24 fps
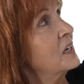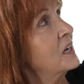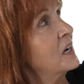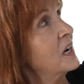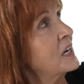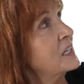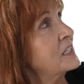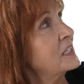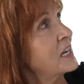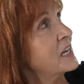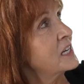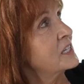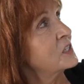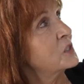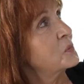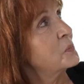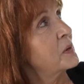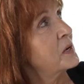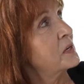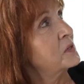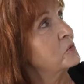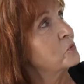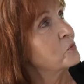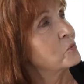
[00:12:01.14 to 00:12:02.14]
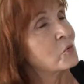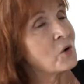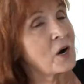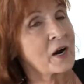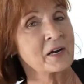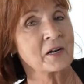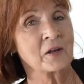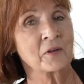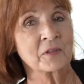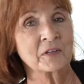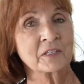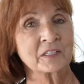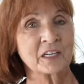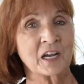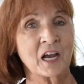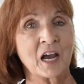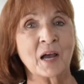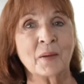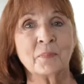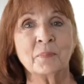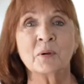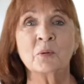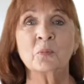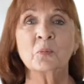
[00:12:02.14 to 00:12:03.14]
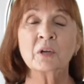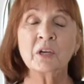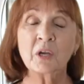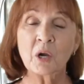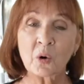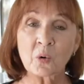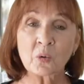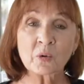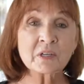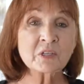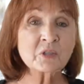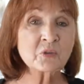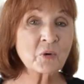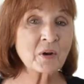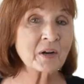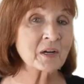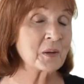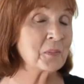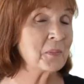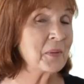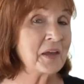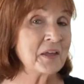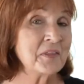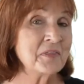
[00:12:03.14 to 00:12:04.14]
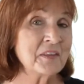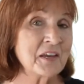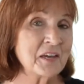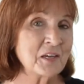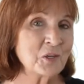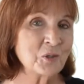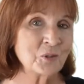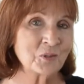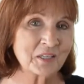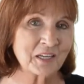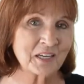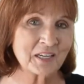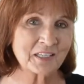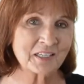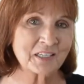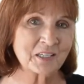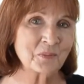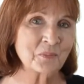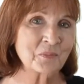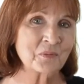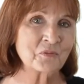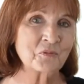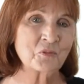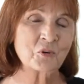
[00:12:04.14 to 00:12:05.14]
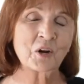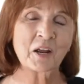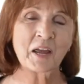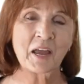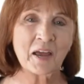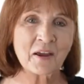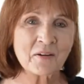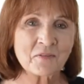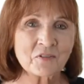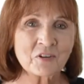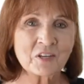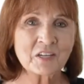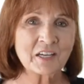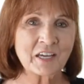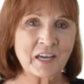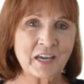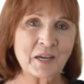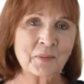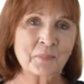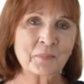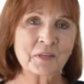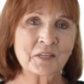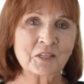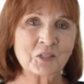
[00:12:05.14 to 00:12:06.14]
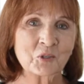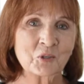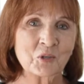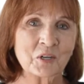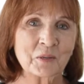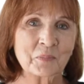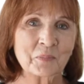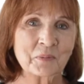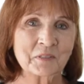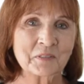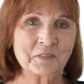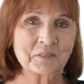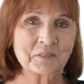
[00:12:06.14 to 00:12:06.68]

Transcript: a test button right on the top, and we always recommend that you test it before every camping trip.